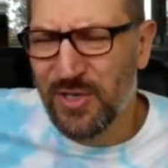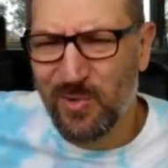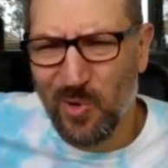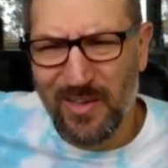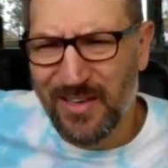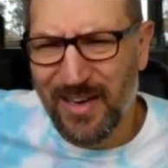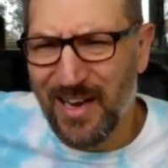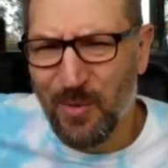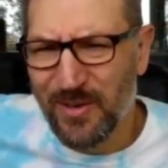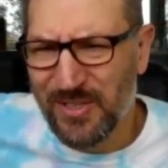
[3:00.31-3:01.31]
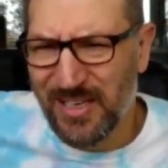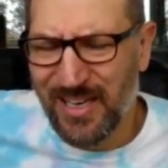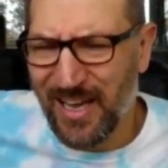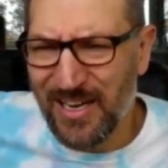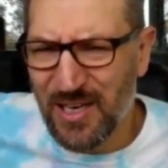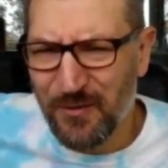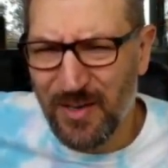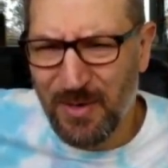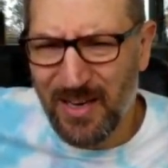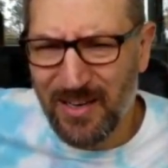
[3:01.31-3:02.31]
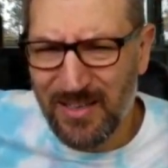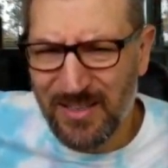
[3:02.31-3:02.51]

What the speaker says: and roll a guy when there's a cage there for him to hang on